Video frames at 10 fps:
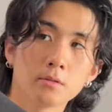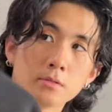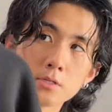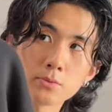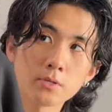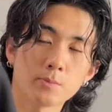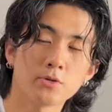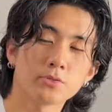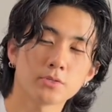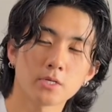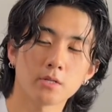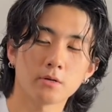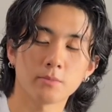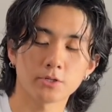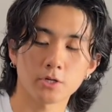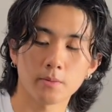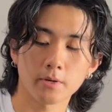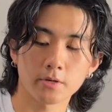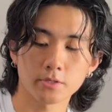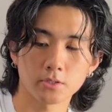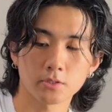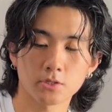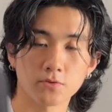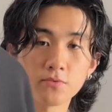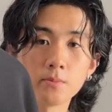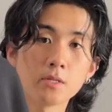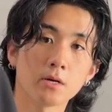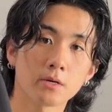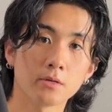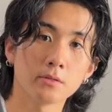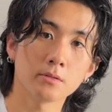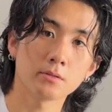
This one I'm also selling in my shop because it doesn't fit me that good.